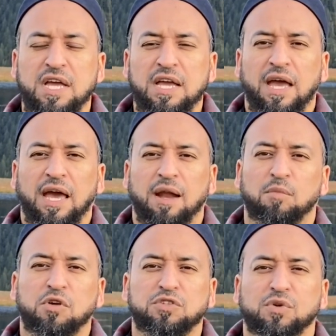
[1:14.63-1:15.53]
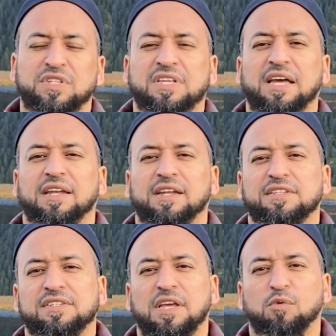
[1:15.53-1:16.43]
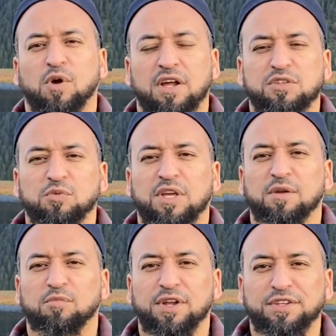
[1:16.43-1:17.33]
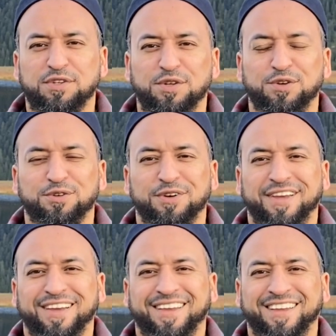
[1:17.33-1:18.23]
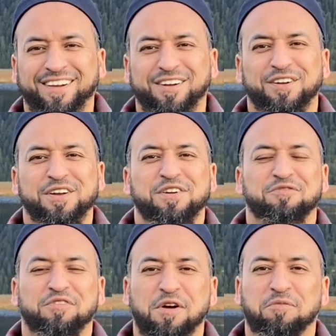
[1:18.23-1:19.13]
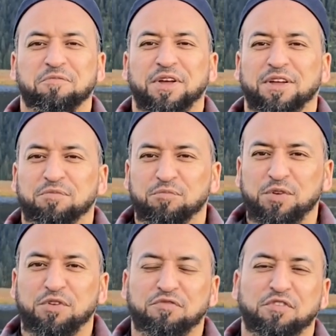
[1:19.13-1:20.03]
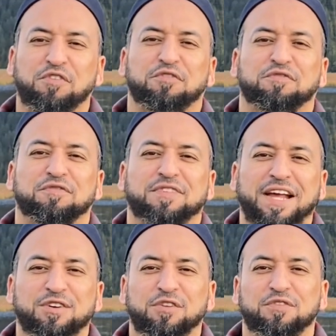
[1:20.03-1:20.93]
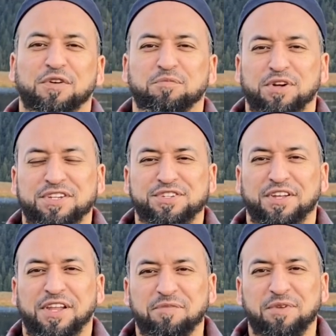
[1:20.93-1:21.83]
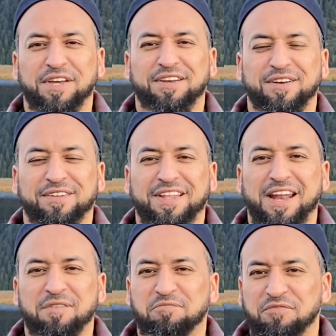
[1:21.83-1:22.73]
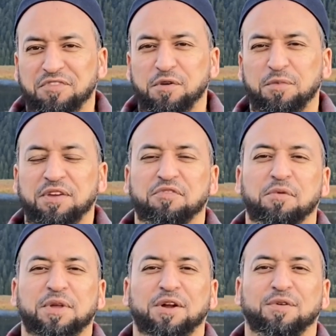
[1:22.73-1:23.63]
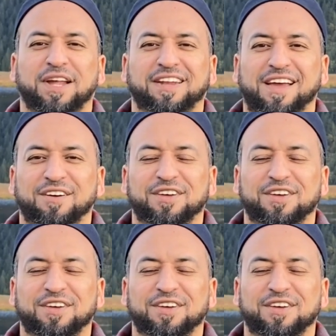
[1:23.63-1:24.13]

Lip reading: And I'm also excited in seeing what else we can bring to you here from beautiful Vancouver, British Columbia, that I'm filming from here right now.